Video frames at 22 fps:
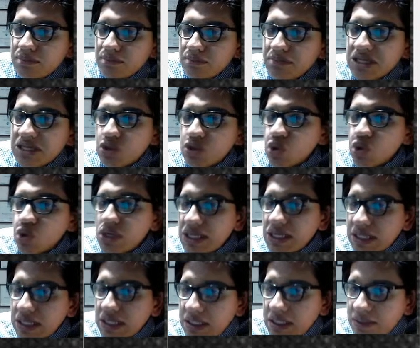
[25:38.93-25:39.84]

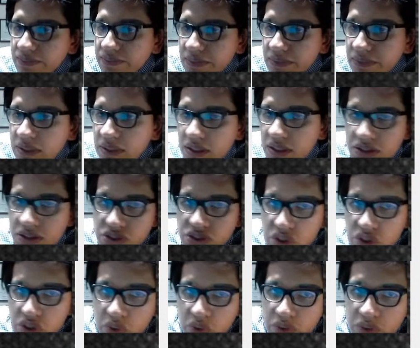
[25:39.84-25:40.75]
between
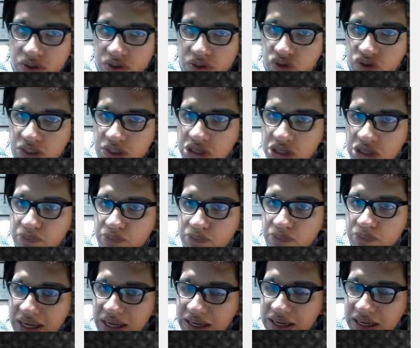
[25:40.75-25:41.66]
so to be
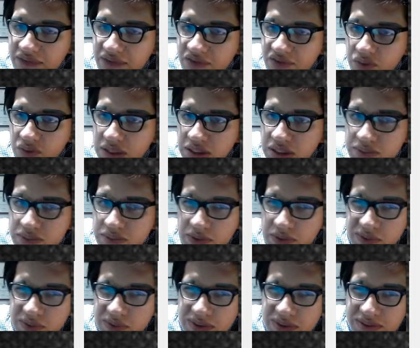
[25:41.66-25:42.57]
competitive in winning
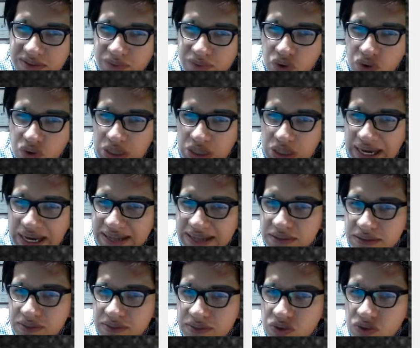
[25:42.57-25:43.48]
but we both
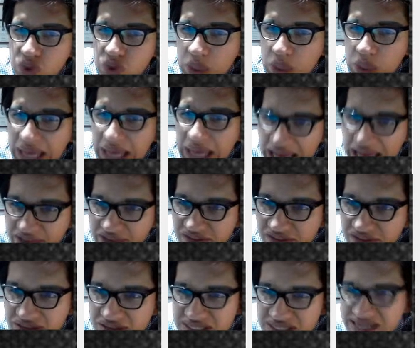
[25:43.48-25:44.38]
had to
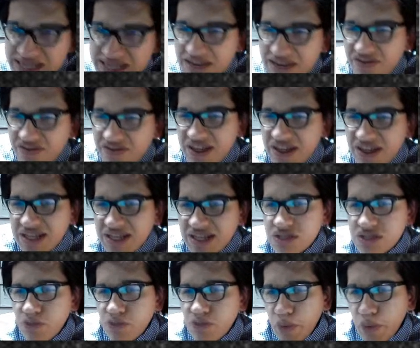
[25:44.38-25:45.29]
have
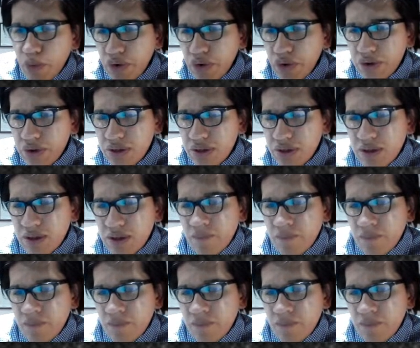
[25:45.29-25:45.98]
significant support